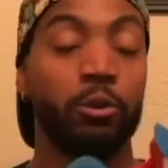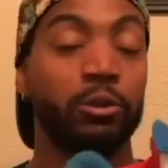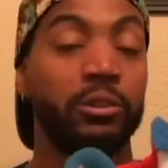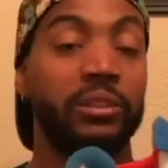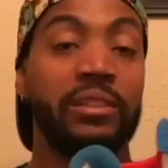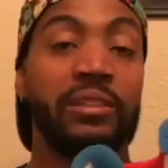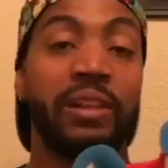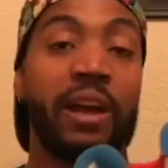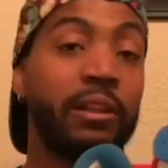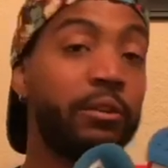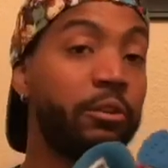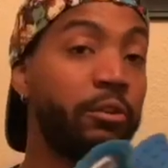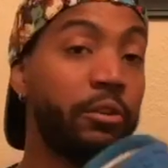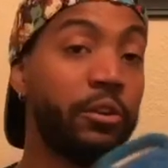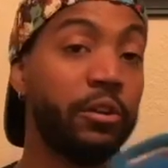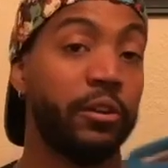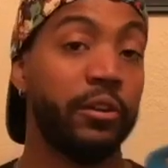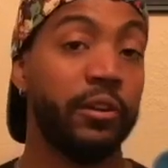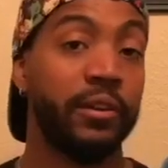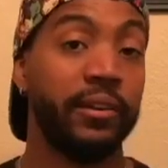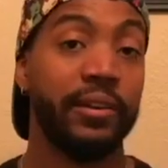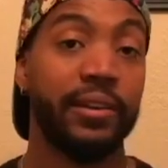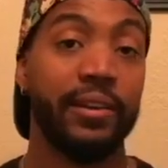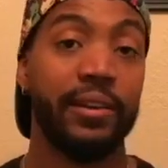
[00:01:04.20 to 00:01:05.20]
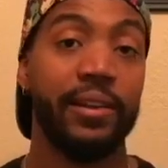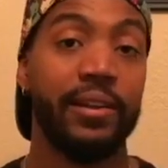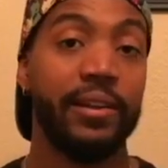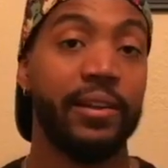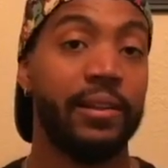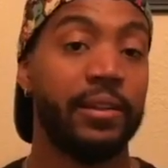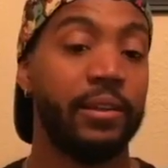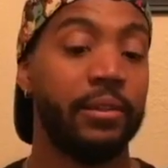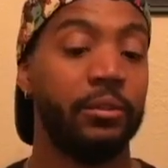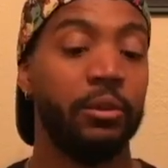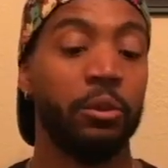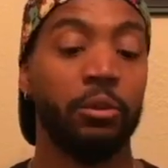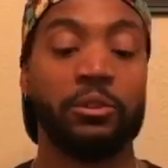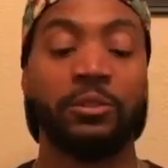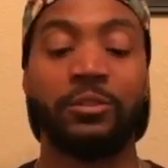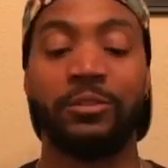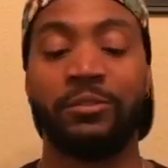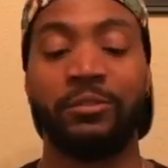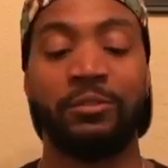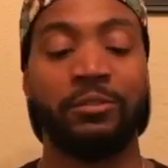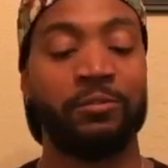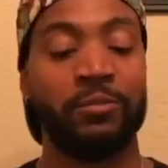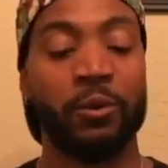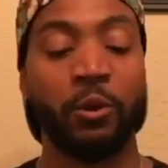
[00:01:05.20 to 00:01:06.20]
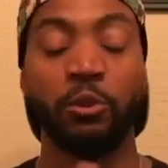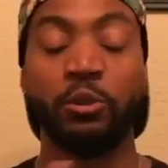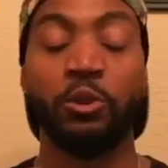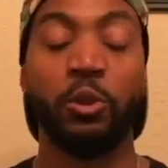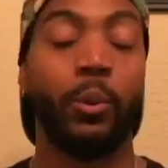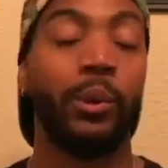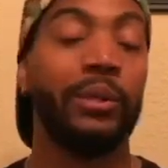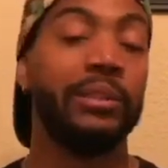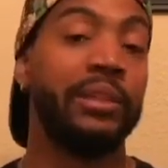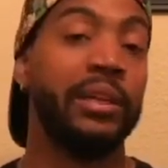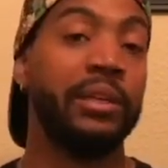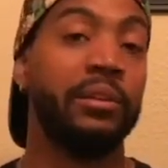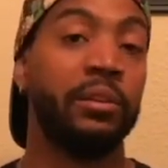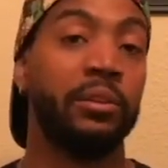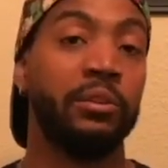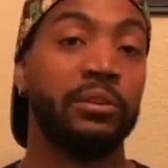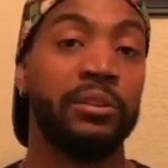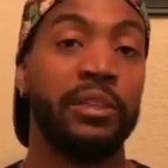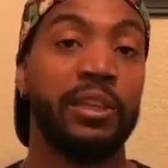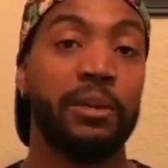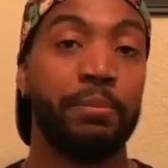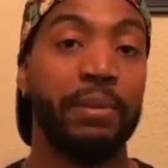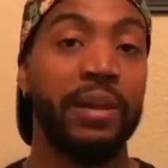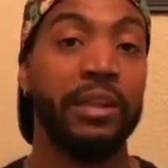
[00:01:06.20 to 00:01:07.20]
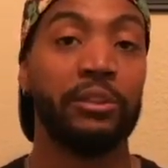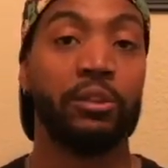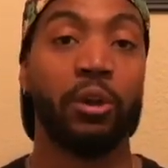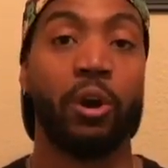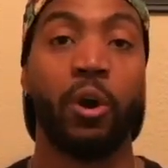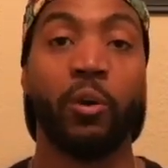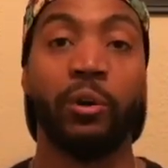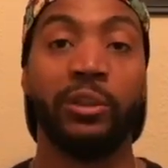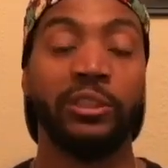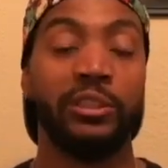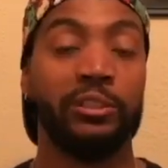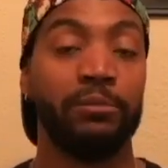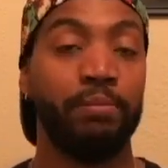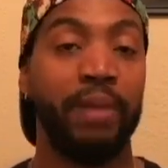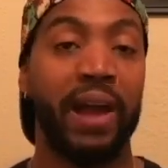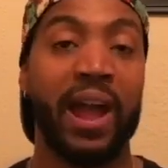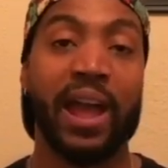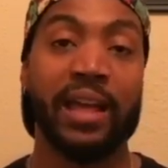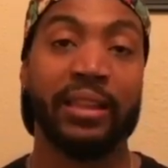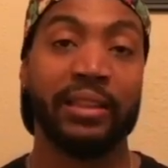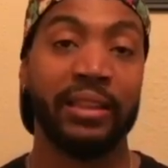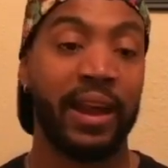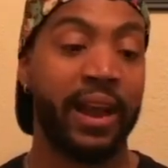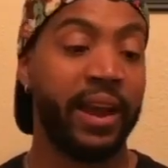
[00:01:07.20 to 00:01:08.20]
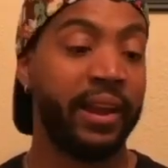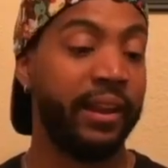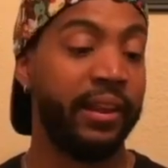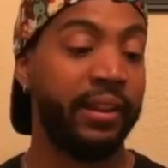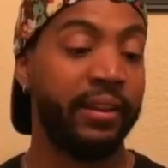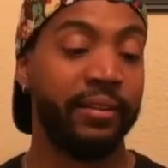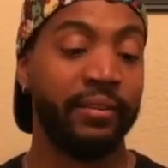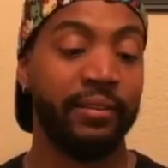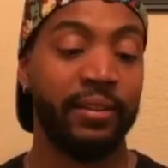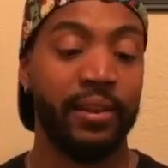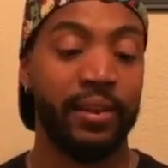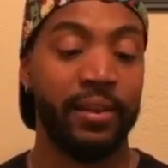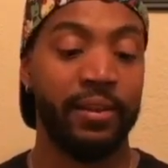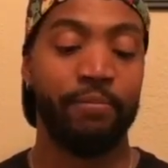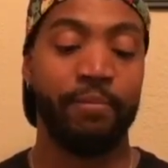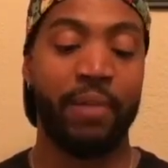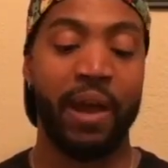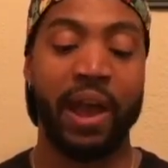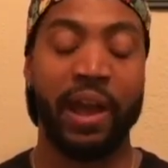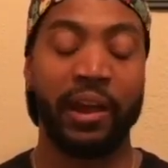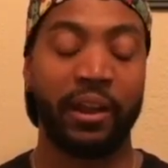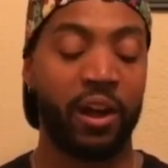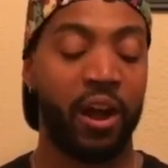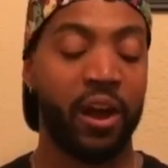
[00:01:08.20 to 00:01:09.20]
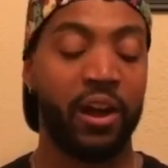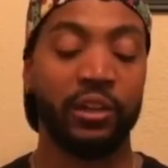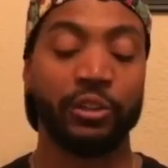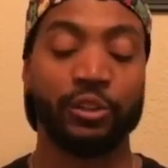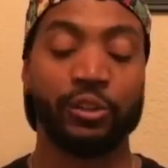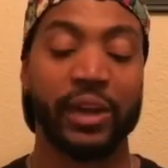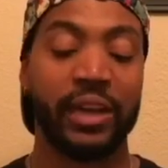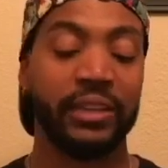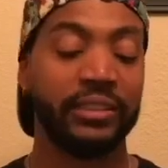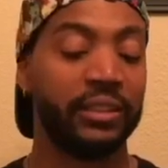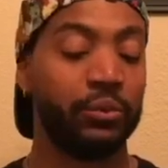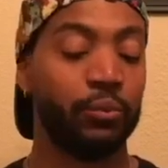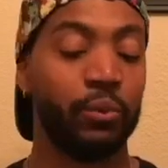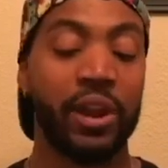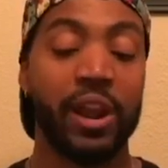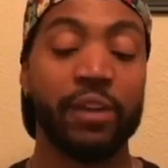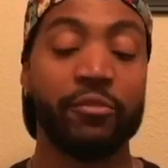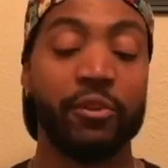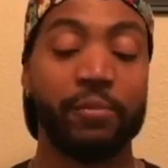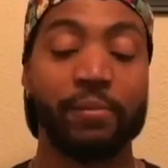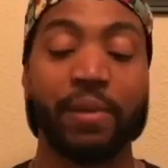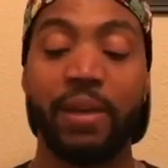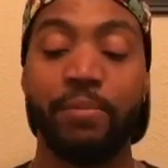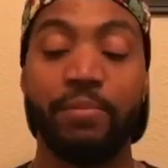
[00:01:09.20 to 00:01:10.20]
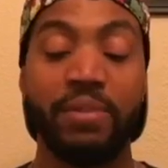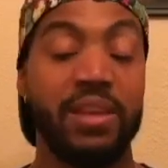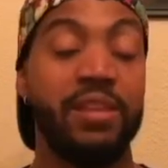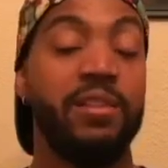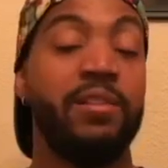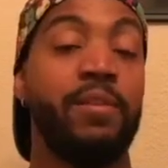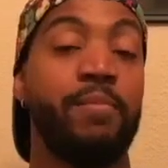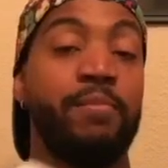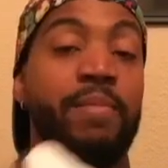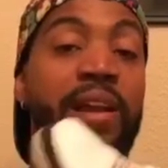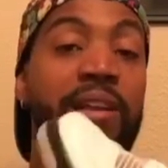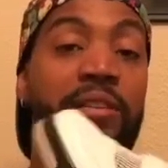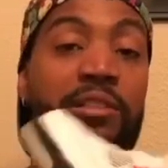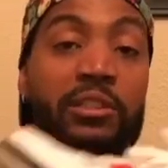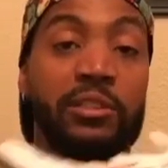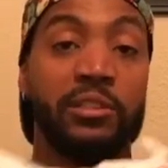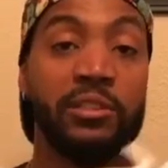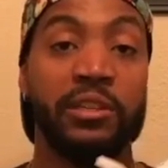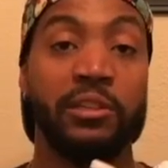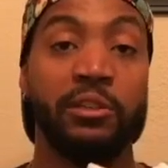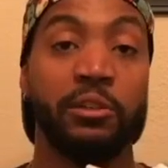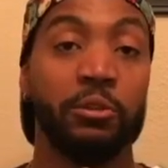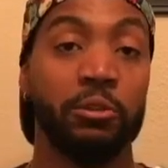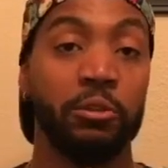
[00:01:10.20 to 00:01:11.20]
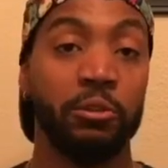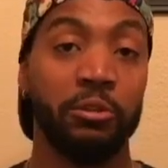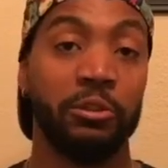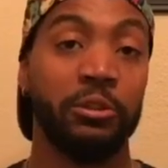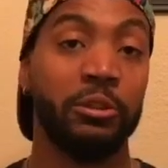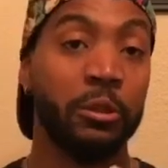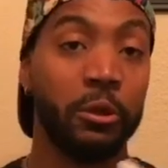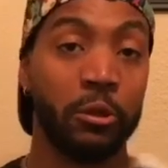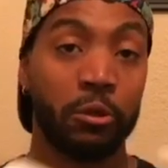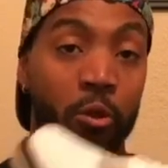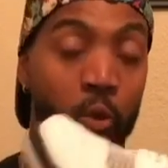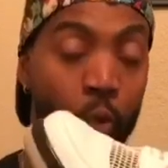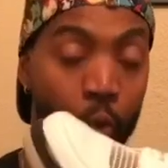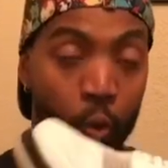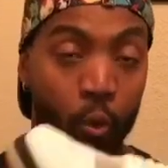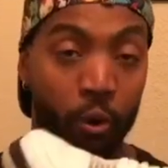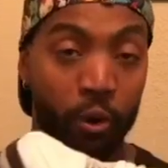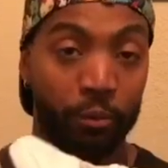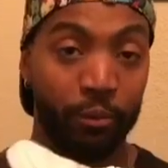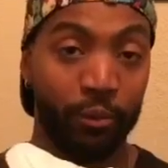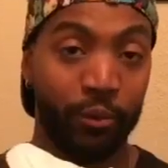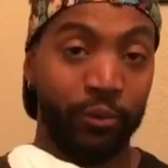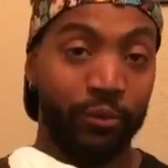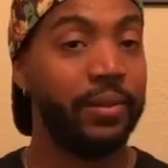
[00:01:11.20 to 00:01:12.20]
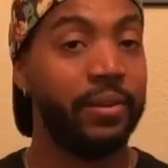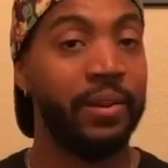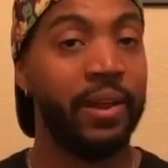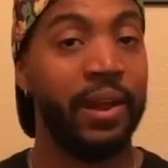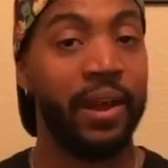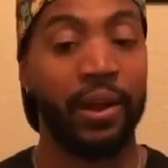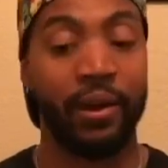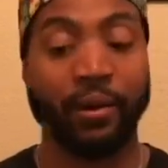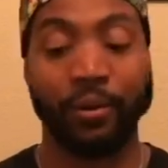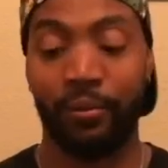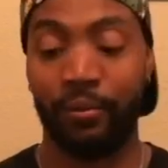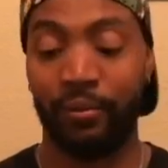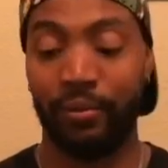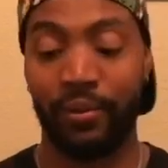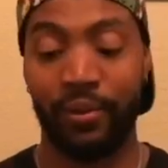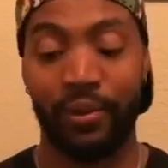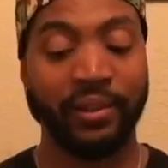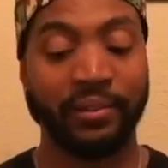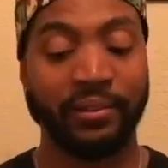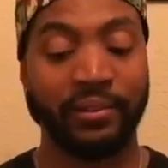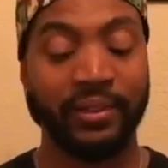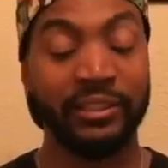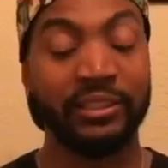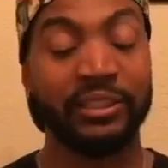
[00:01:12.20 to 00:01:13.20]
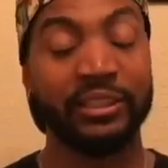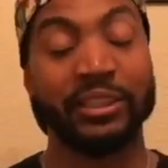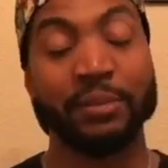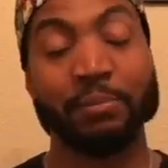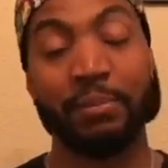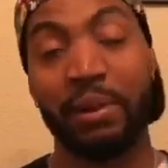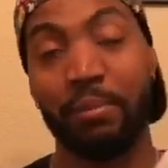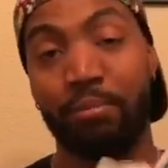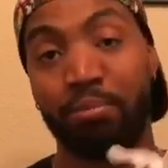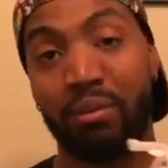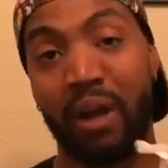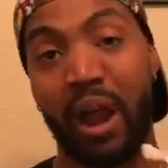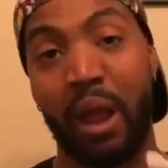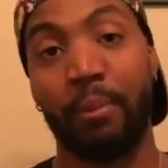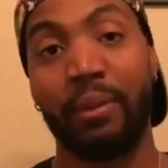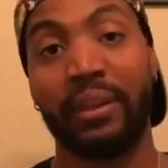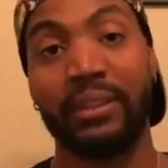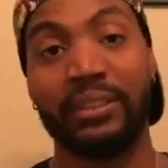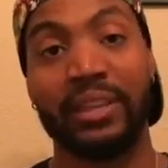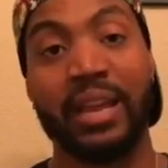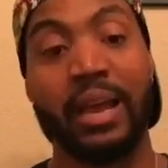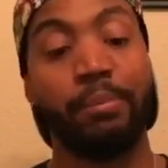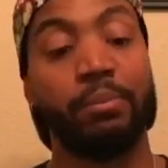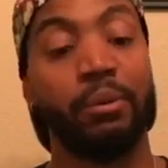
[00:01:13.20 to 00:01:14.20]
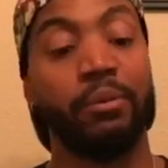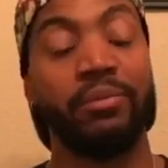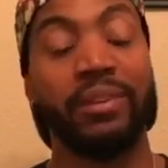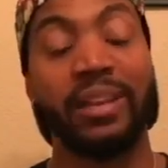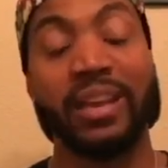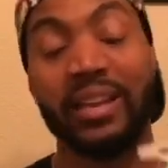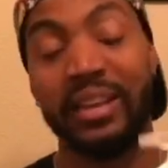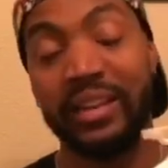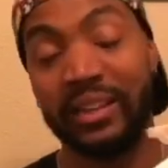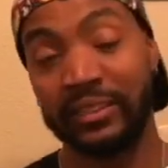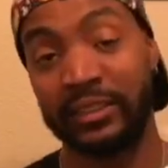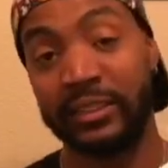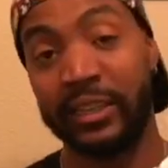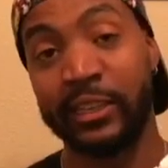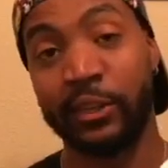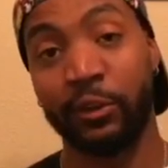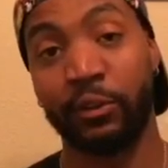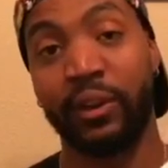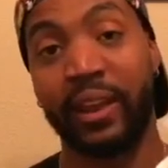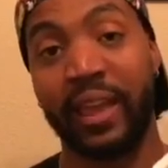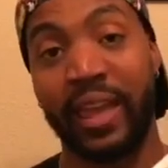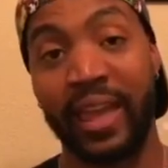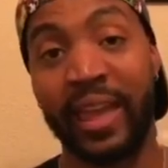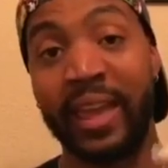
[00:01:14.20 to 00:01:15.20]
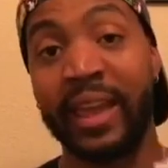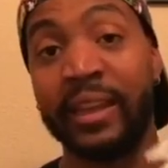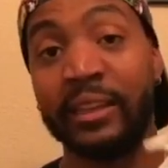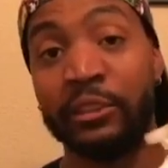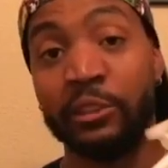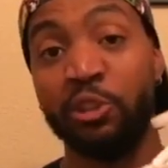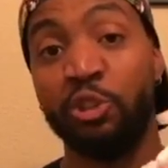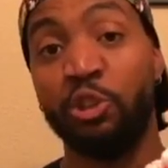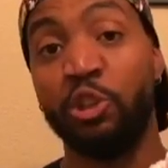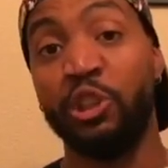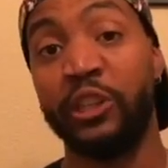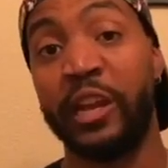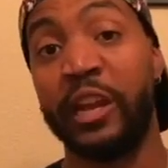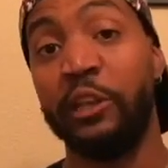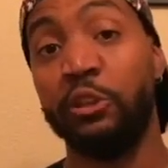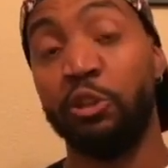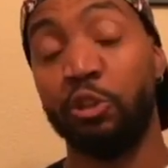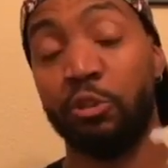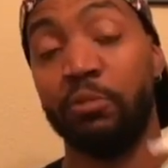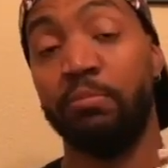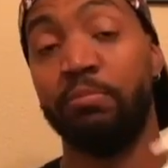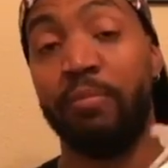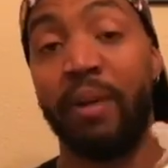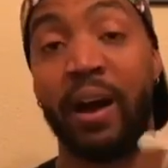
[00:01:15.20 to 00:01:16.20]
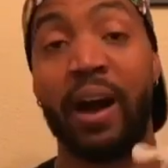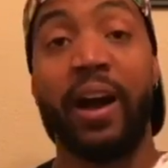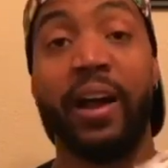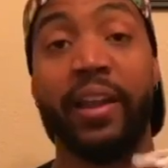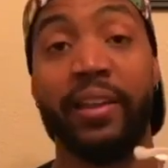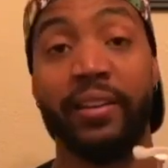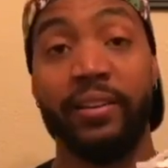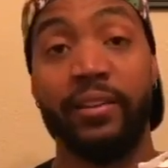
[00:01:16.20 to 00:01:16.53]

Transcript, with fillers: did not look good. Those photos you always get in those sneak peeks are always just bad lighting, bad contrast, and whatever it may be that makes the sneaker just look horrible. Now, this is gonna be a prime example of getting a sneaker in a hand to change your mind.